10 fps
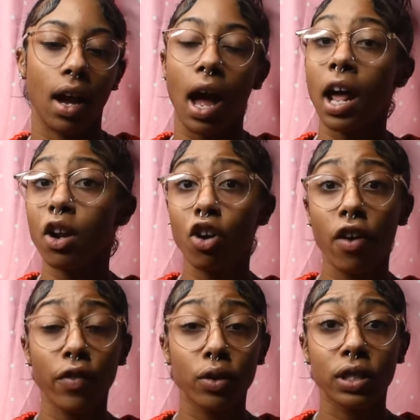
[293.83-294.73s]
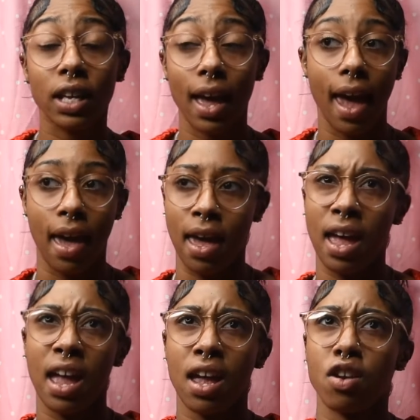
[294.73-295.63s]
I don't know if it was an
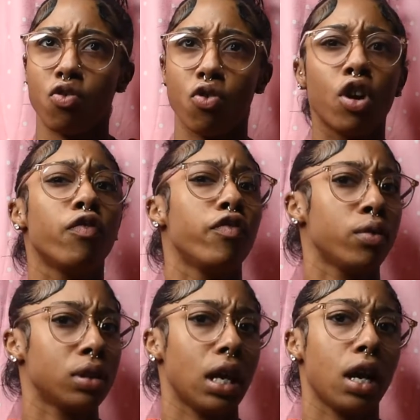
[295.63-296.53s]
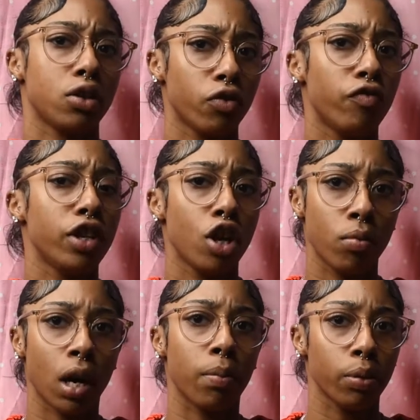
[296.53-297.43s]
ad or if it was an actual video,
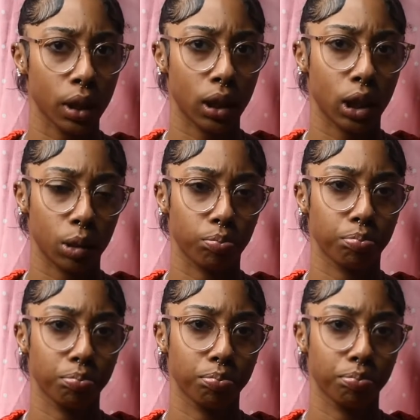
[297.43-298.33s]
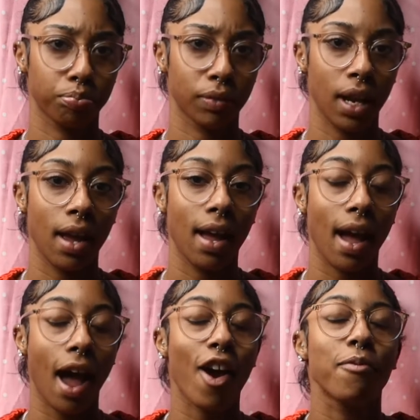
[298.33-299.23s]
but I pressed it.
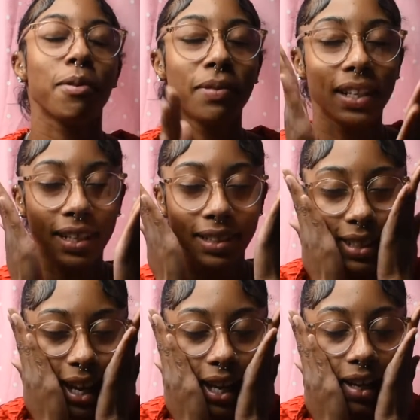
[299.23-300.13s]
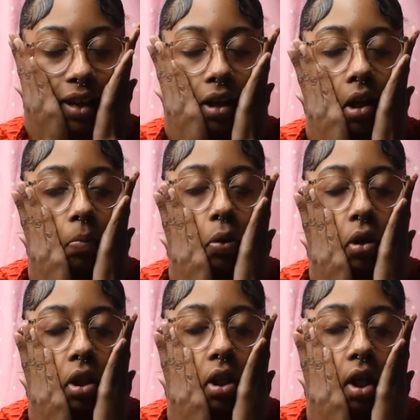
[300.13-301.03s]
I remember the exact
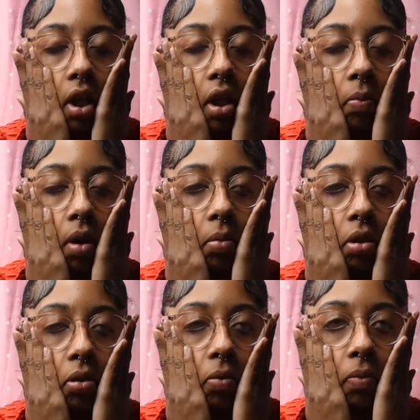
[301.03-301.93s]
porn site it brought me to.